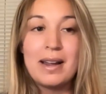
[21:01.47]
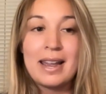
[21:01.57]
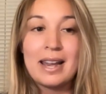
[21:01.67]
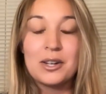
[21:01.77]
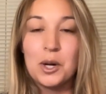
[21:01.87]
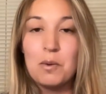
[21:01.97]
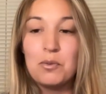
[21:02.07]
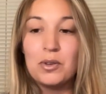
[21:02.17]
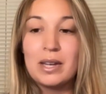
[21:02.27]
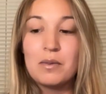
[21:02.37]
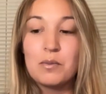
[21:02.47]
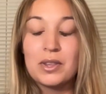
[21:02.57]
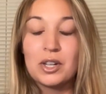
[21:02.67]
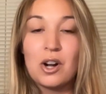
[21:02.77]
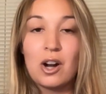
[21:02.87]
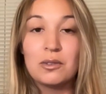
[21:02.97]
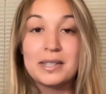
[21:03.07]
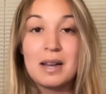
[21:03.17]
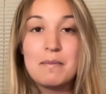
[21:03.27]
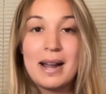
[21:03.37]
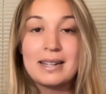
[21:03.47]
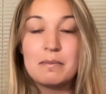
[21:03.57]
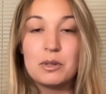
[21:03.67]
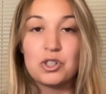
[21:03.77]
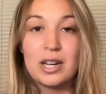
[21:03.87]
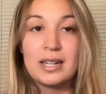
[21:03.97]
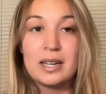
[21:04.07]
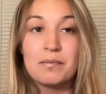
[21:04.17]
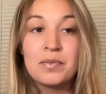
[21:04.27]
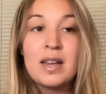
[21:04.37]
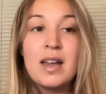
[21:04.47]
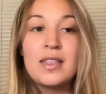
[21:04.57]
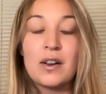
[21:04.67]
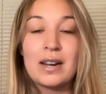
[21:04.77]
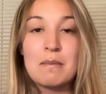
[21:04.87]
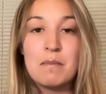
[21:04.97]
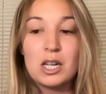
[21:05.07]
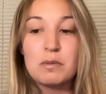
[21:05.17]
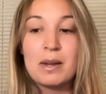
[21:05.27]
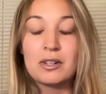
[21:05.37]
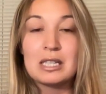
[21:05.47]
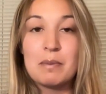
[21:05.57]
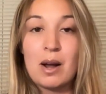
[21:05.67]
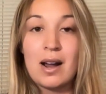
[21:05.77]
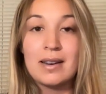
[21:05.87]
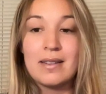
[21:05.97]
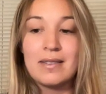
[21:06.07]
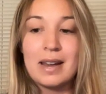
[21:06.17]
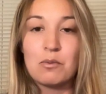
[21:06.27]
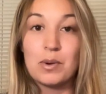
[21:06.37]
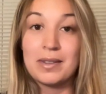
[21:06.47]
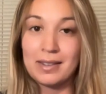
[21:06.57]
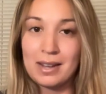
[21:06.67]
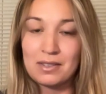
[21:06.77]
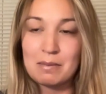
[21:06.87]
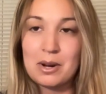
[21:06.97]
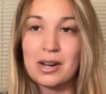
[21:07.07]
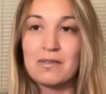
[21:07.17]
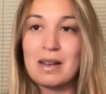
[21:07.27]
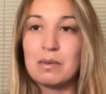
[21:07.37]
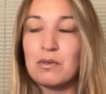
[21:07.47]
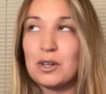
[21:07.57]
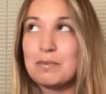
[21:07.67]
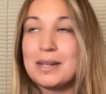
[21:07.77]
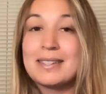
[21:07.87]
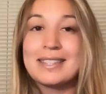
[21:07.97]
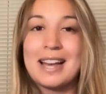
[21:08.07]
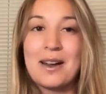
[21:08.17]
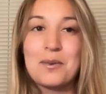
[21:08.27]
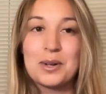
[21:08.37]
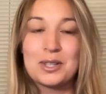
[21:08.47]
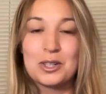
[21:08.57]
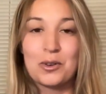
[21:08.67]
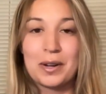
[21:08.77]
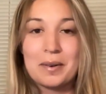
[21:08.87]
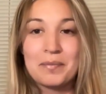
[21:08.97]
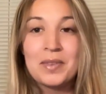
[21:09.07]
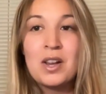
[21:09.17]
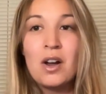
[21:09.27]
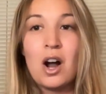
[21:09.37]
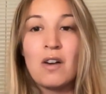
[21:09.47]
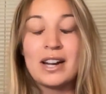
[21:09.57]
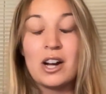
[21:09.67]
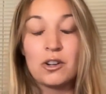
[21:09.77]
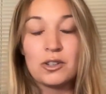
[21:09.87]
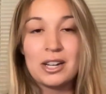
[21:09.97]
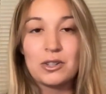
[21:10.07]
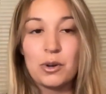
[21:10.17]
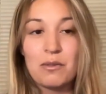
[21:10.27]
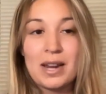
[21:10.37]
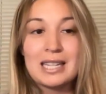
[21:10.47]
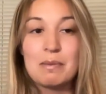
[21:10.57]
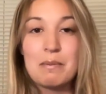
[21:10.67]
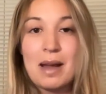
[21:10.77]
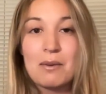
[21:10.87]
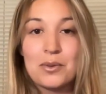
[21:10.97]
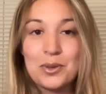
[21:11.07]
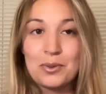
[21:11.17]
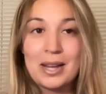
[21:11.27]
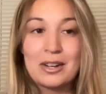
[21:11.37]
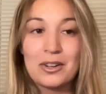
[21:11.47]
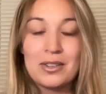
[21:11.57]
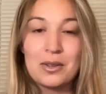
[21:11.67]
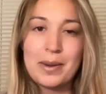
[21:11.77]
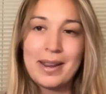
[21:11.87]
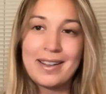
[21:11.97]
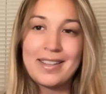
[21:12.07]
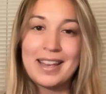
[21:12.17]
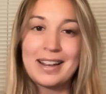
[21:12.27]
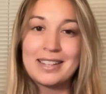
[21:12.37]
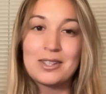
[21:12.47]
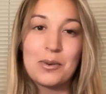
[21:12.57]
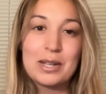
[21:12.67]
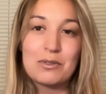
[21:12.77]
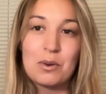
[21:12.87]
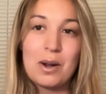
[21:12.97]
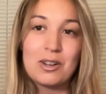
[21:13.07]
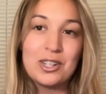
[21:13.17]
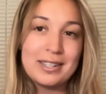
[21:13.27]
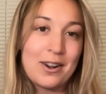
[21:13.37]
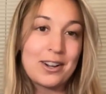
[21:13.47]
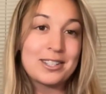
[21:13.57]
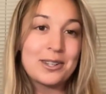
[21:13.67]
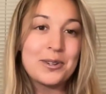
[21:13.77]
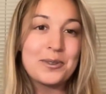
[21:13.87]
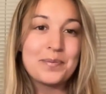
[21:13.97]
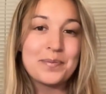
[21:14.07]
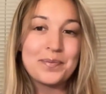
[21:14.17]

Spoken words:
And hopefully when the Cardinals come back to Busch Stadium, they're in a much better spot than when they left American Family Field, because that was grim. All right, Cardinal Territory fans, be back with you later in the week. Thanks as always for watching. Talk soon.